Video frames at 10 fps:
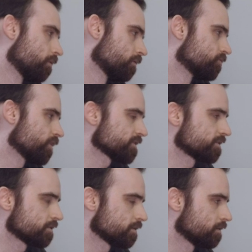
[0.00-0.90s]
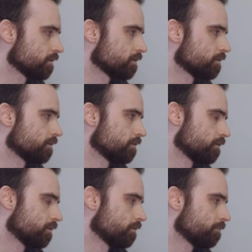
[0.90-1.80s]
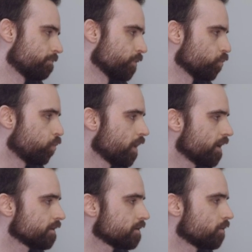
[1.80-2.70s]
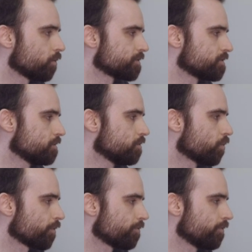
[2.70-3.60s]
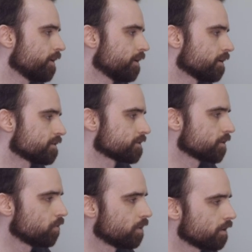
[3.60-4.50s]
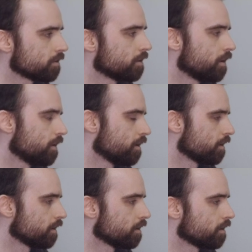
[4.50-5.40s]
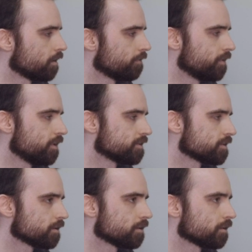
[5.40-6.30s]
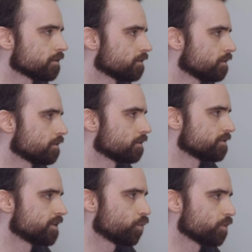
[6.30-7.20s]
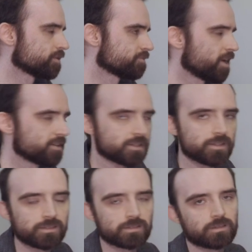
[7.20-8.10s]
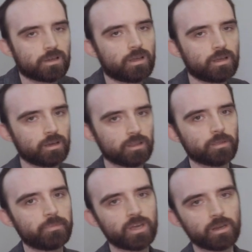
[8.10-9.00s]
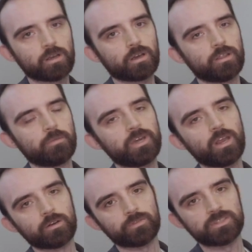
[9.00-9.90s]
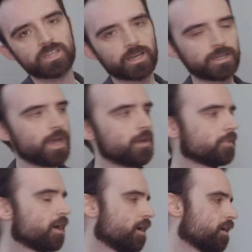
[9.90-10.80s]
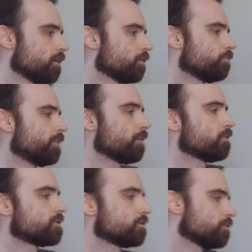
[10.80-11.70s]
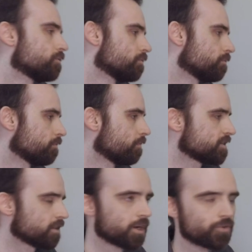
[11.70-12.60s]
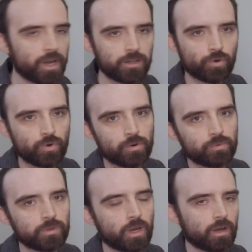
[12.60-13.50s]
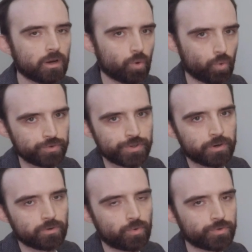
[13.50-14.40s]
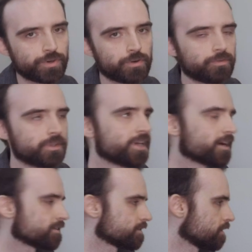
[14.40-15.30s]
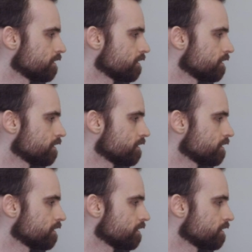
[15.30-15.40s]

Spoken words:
just put 1 or 2 or 3 and so on of these zero width spaces in the beginning at the beginning of the deck name, you'll be able to basically create your own order of the decks